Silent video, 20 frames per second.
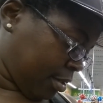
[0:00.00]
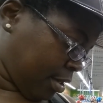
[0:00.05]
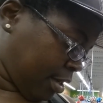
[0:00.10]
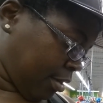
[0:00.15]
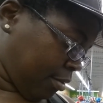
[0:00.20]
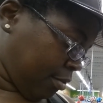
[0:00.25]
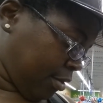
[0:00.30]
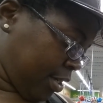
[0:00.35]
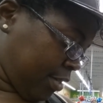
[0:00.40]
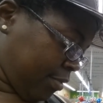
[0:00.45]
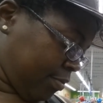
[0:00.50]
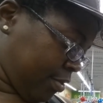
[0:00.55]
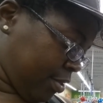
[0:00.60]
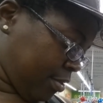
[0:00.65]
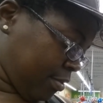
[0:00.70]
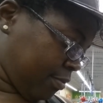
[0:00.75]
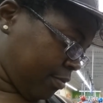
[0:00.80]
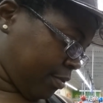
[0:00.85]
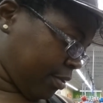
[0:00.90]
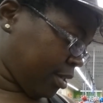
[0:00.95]
I don't even
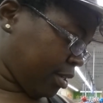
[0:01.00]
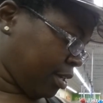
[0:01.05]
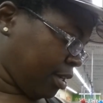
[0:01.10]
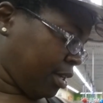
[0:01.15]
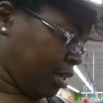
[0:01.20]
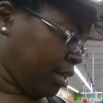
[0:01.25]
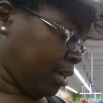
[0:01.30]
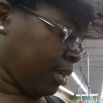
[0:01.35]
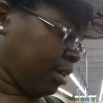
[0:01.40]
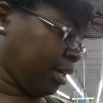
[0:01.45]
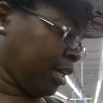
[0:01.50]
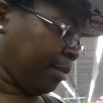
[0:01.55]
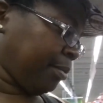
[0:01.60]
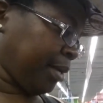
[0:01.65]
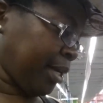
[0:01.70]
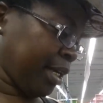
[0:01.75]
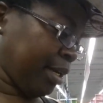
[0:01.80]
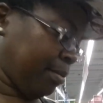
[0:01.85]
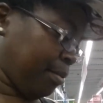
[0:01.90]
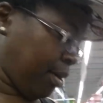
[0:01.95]
know. Okay, I'm
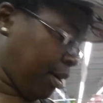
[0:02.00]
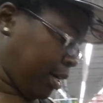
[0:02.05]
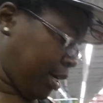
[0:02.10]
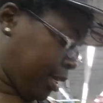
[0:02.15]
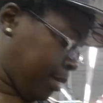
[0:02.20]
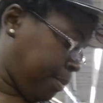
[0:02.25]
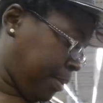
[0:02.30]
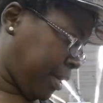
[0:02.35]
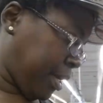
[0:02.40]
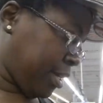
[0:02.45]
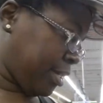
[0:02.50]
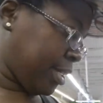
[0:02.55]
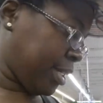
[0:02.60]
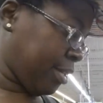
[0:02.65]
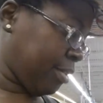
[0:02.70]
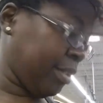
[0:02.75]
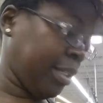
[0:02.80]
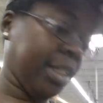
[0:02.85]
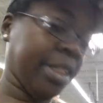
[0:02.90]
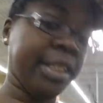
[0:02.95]
gonna get the Bartlett pears.
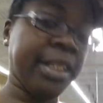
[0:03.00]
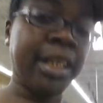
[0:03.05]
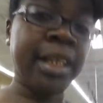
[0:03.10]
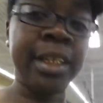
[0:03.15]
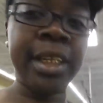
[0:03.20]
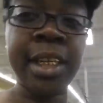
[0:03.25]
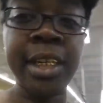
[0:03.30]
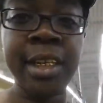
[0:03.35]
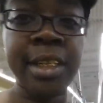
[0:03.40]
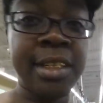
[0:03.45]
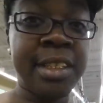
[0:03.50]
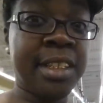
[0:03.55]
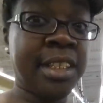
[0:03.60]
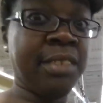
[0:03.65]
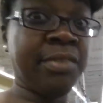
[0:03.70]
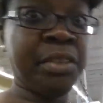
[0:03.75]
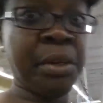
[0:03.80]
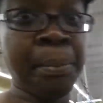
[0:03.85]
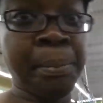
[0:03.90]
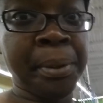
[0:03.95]
They're only
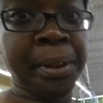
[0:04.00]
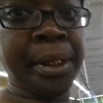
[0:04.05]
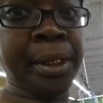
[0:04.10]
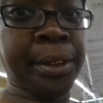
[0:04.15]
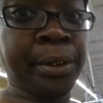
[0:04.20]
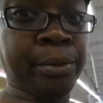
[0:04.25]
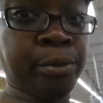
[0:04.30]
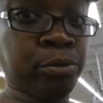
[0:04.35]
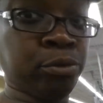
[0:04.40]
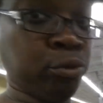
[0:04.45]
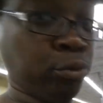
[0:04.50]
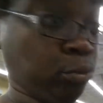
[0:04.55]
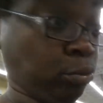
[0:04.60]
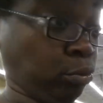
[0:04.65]
$1.87 a pound.